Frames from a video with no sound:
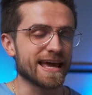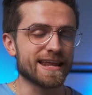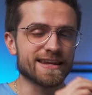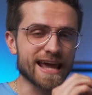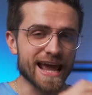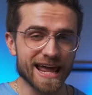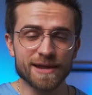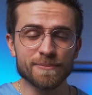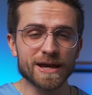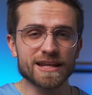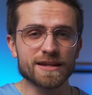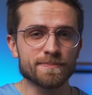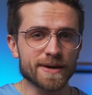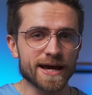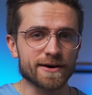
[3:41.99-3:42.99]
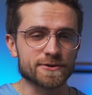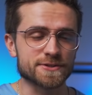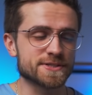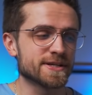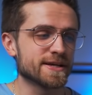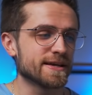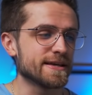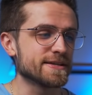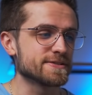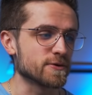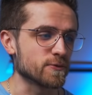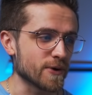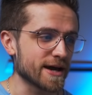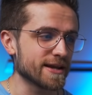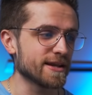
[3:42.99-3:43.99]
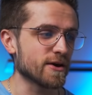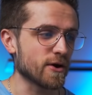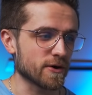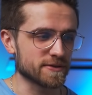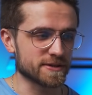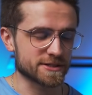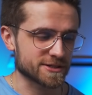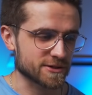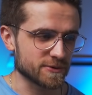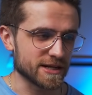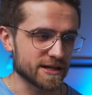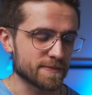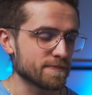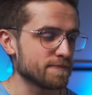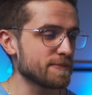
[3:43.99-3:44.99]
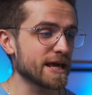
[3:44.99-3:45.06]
An animated mouse is running on the screen.